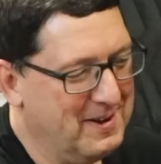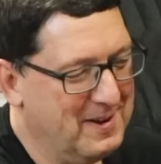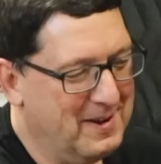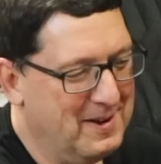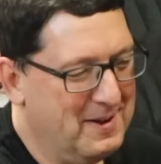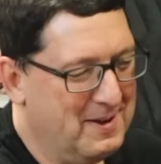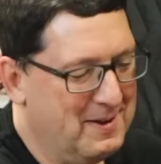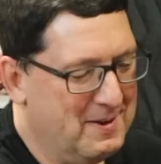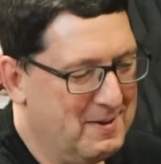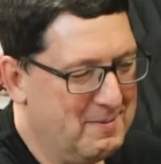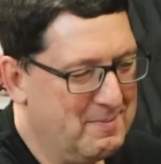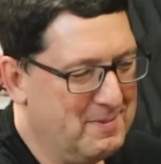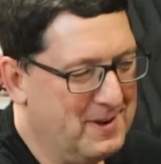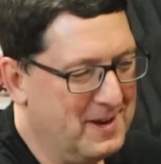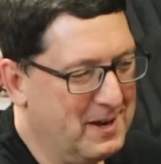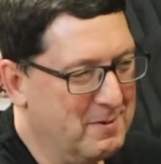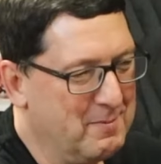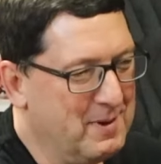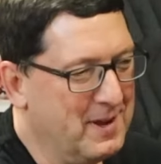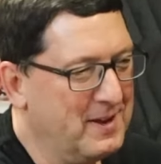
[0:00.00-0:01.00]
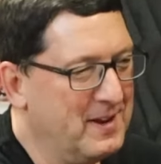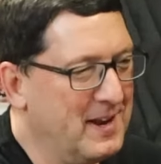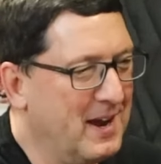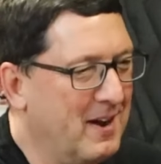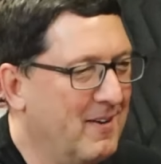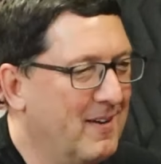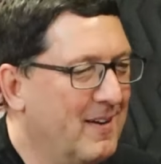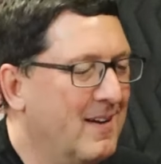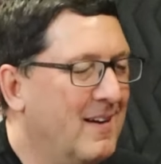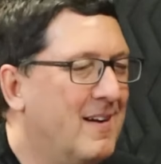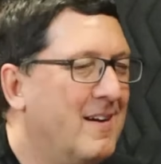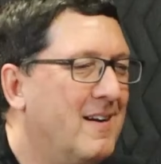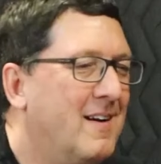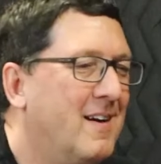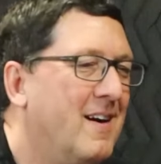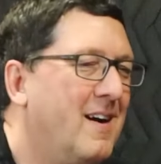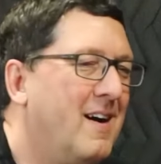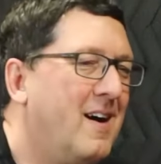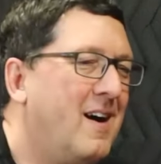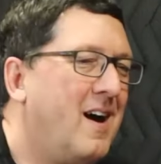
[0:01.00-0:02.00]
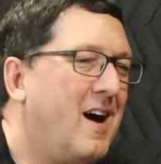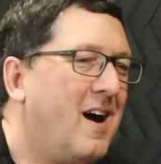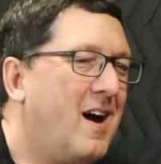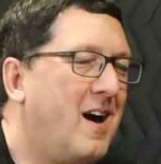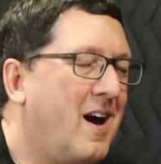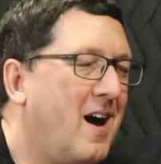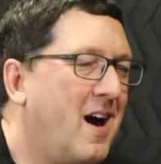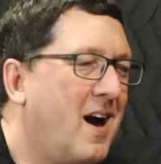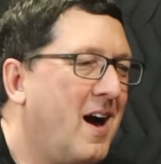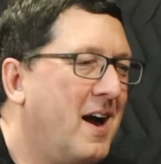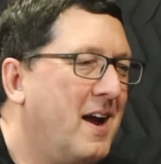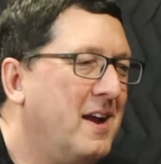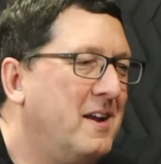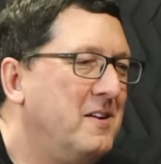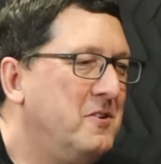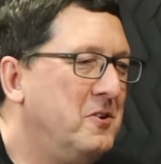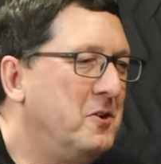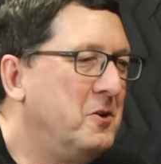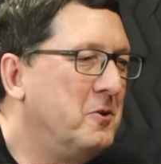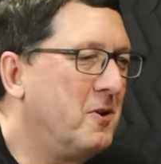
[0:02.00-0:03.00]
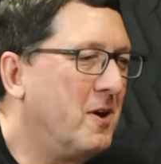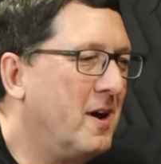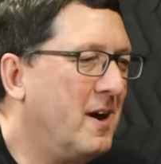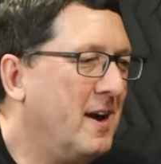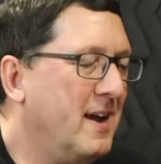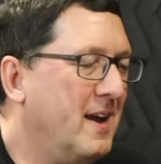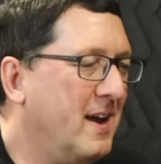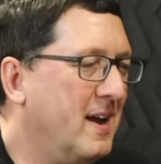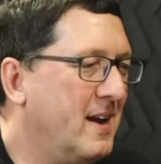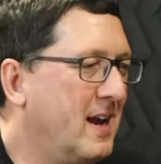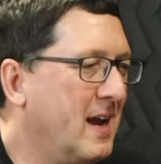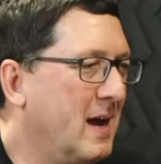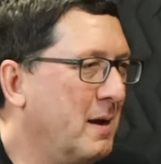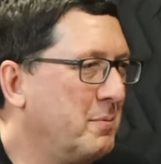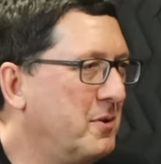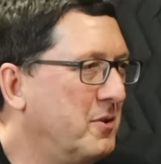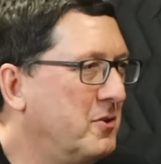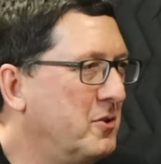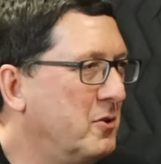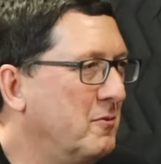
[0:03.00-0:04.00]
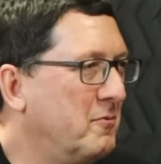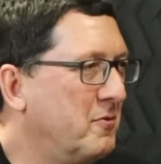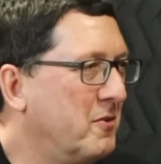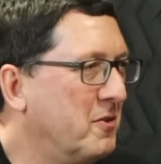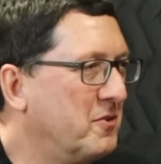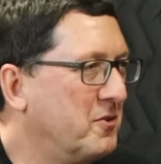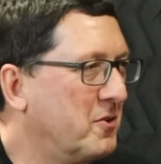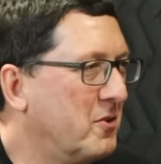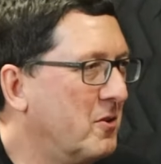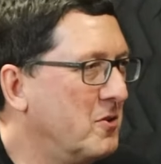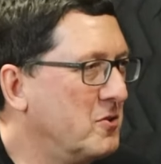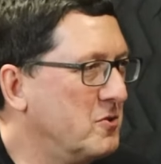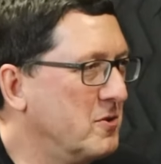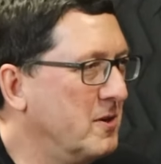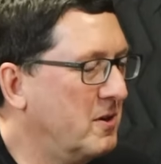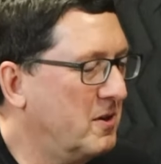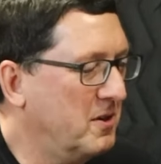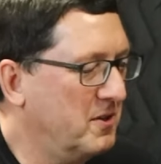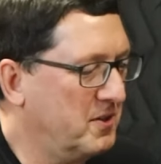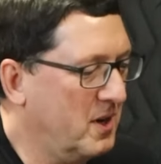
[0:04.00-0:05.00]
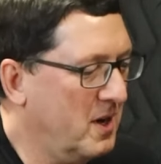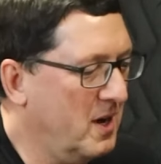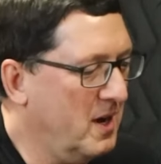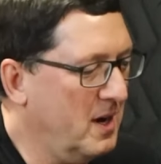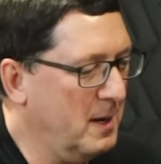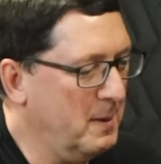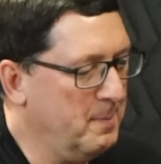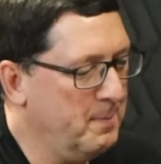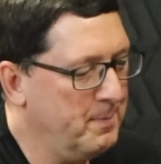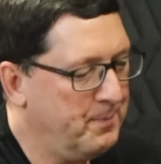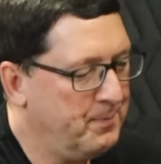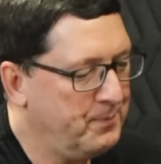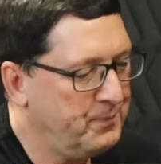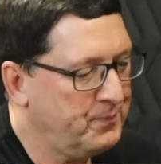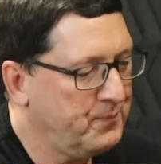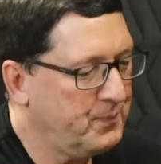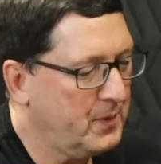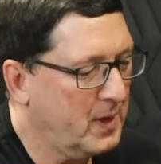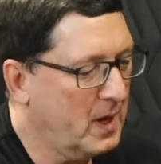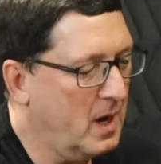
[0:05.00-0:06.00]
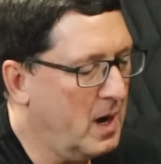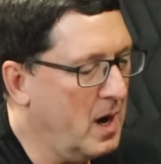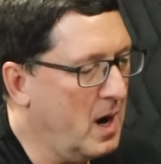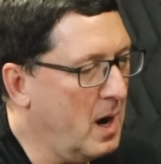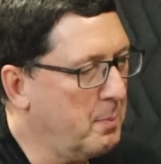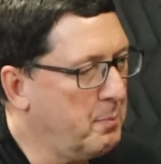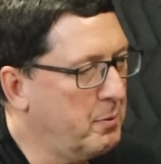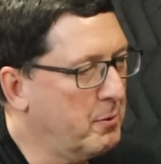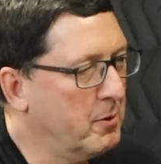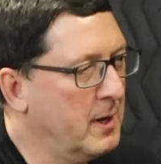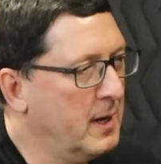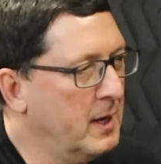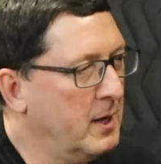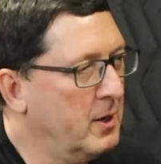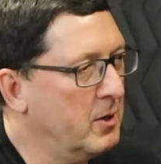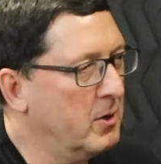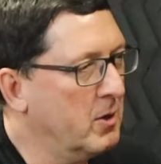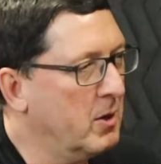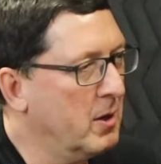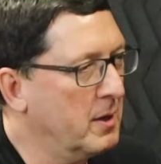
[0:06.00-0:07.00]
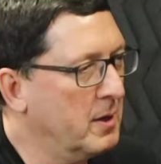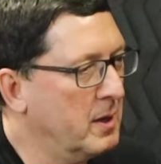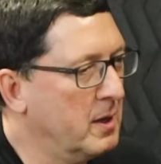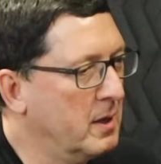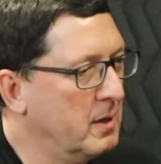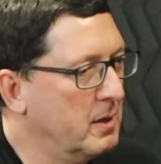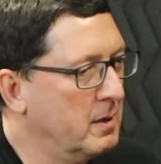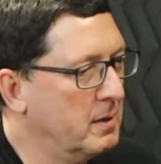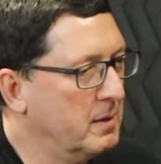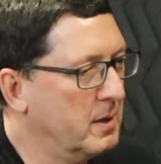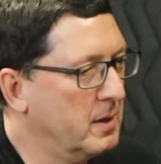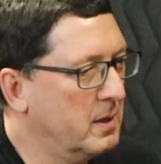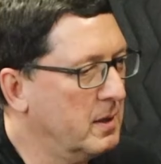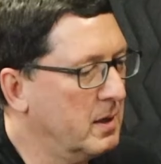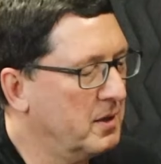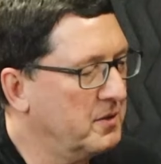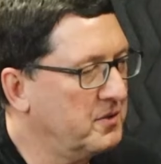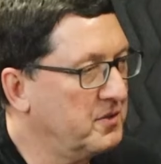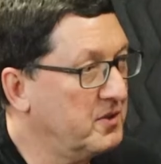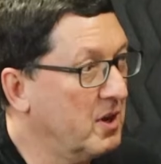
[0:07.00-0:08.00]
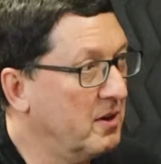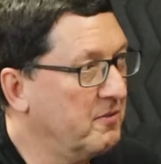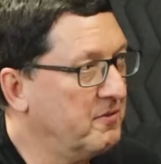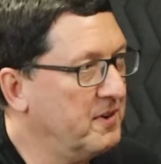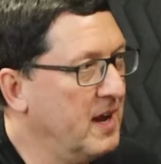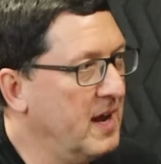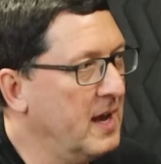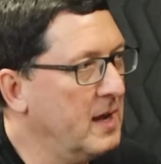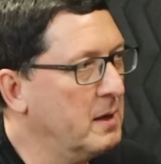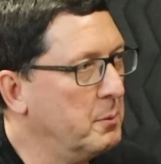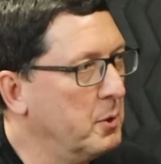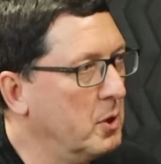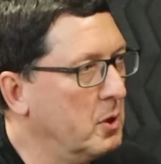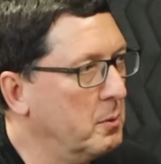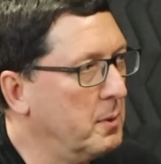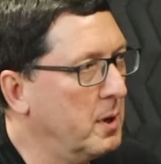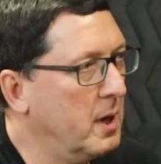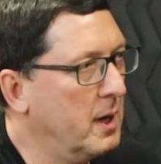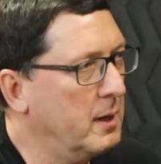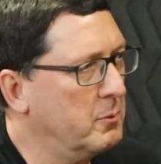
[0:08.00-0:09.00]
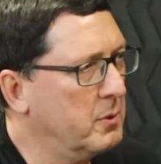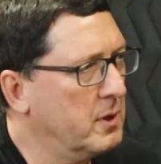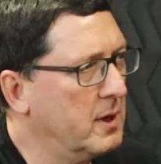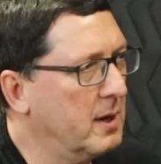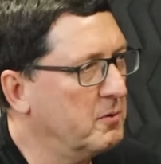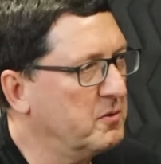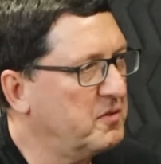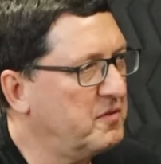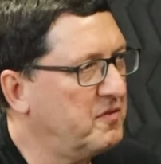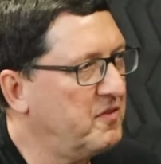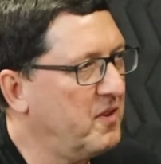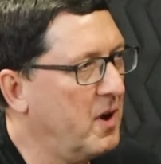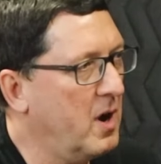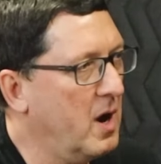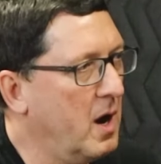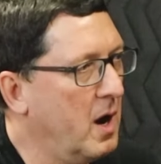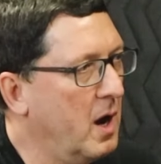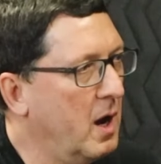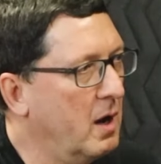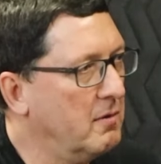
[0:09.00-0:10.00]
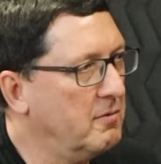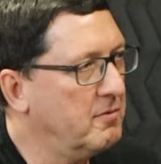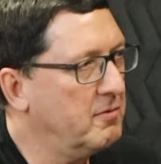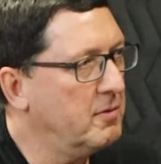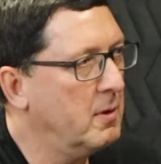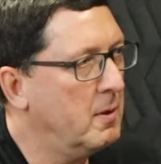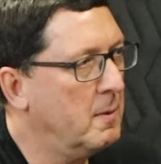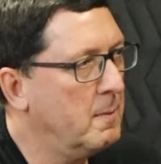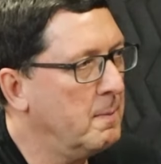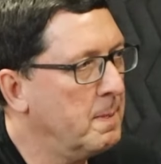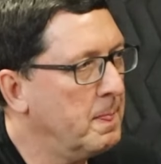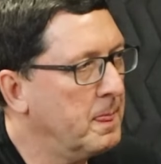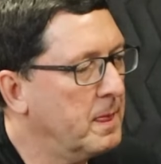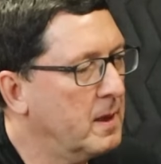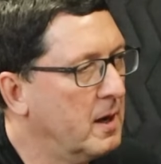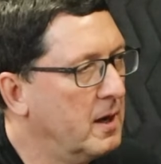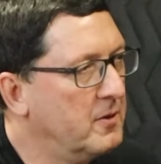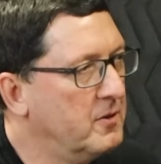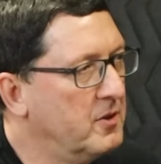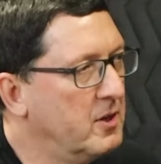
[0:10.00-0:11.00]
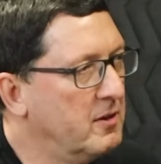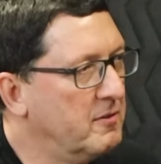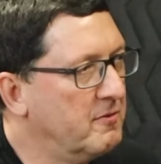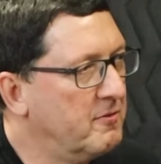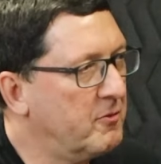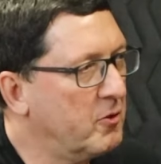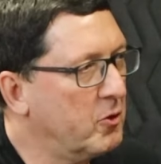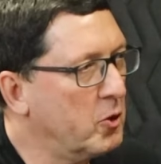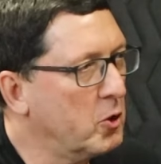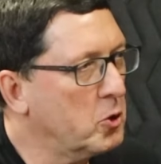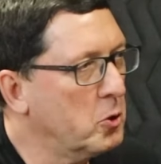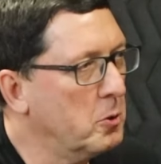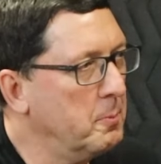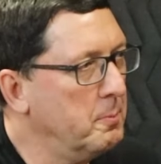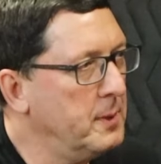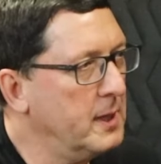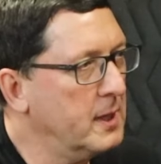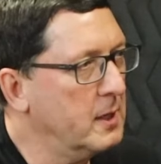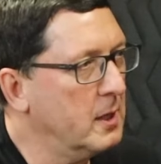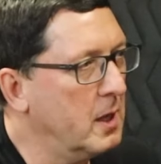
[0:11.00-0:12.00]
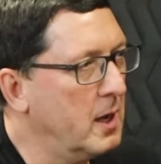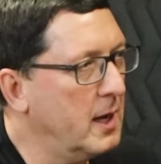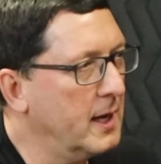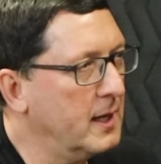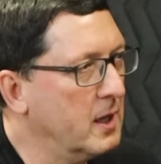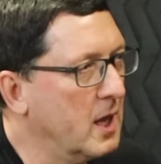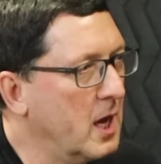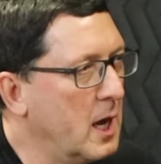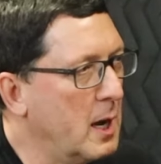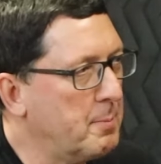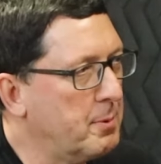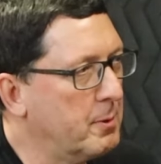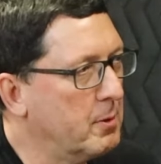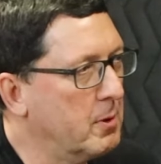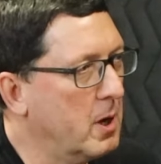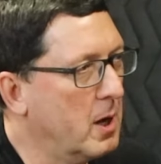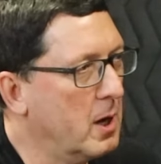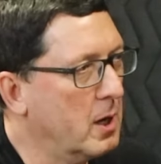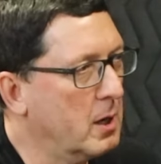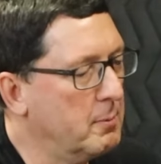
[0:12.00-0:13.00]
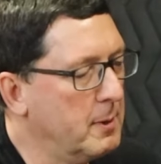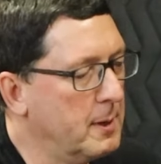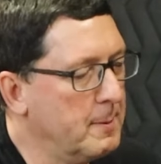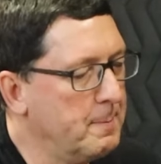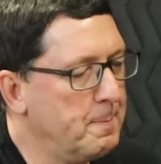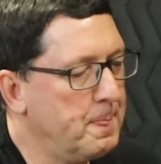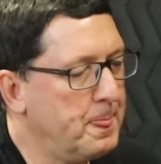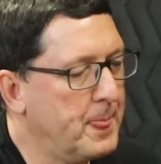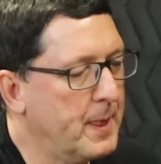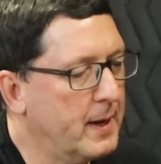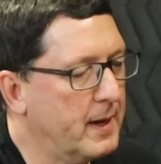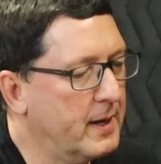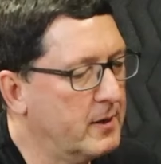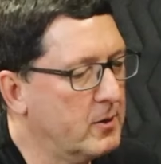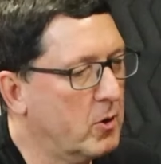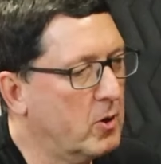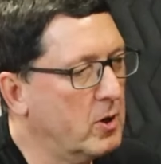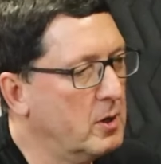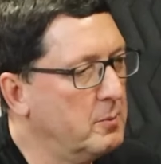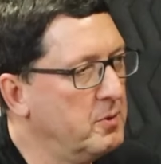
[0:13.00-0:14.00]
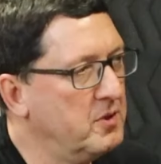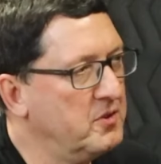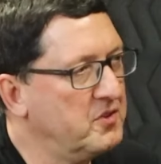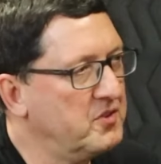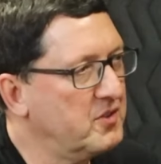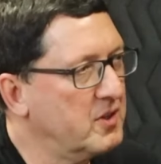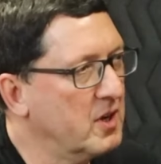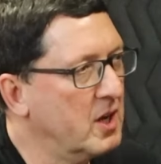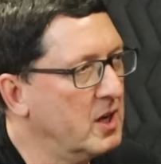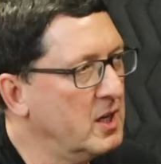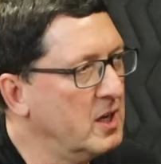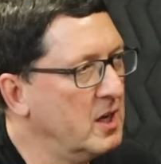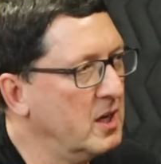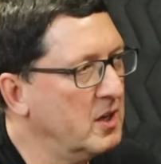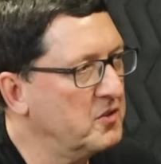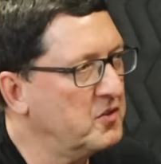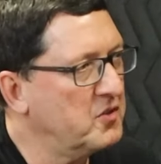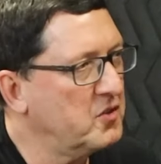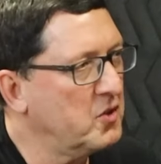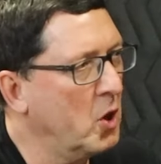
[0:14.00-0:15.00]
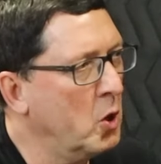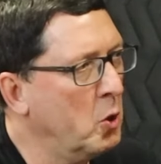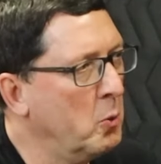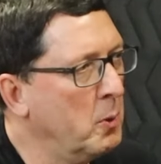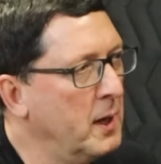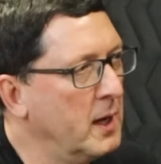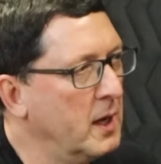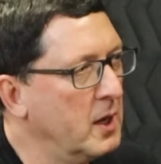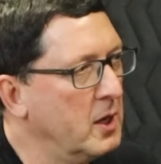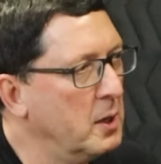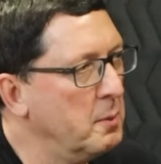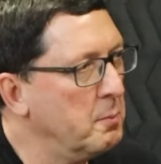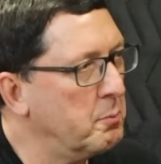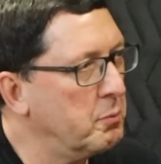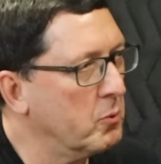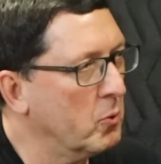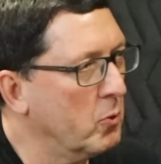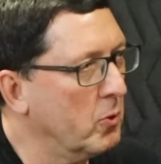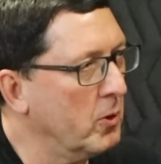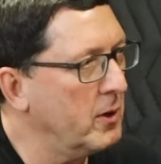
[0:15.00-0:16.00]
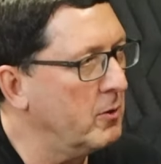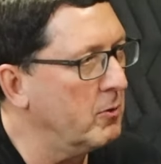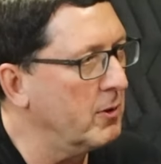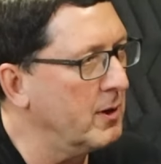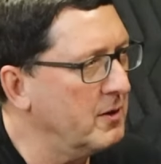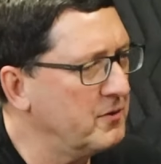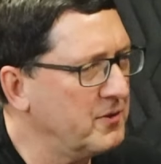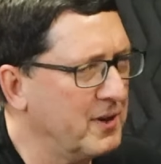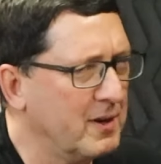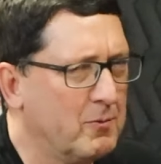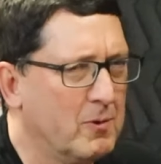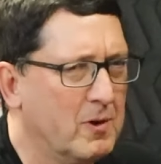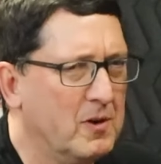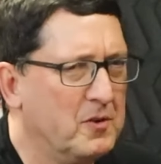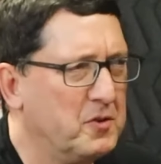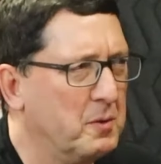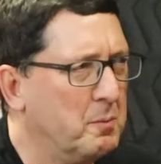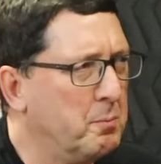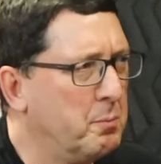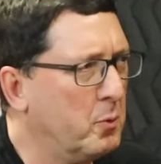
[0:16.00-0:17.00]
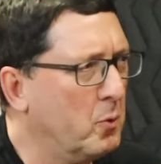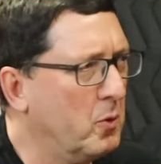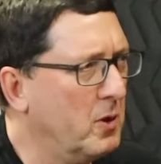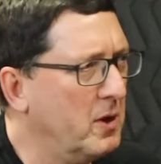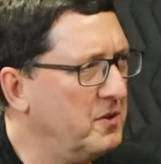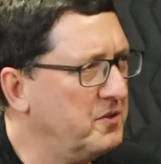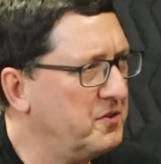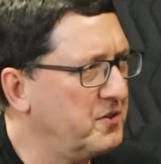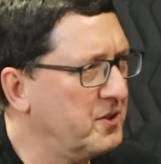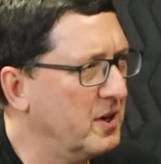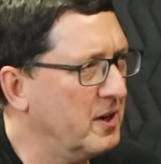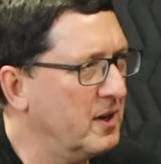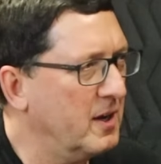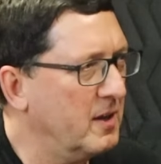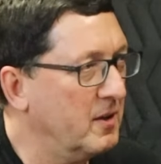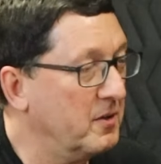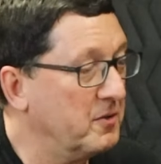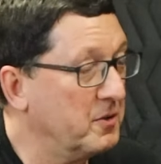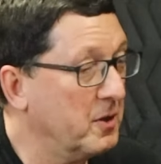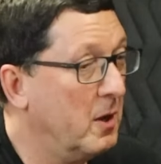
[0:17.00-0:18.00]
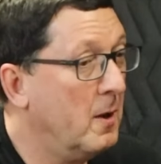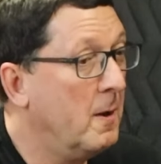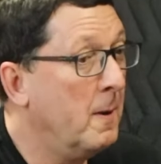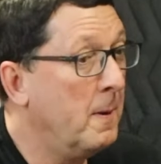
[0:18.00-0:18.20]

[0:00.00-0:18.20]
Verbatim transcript: Yeah, man, oh, man. Now, I knew I had aptitude for surgery because I operated on a, a stuffed animal of mine when I was five. Yeah, I did a vertical midline laparotomy I'd already been studying sewing and embroidery. It's like, what is a boy studying this?